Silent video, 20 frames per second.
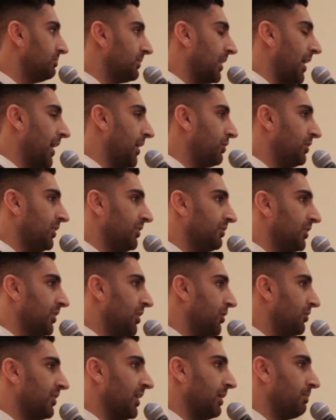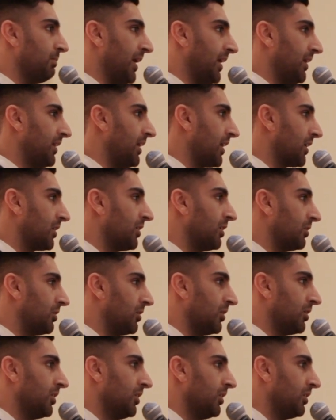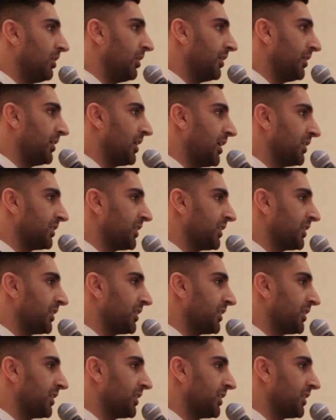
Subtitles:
don't even know if they make that color on Dodge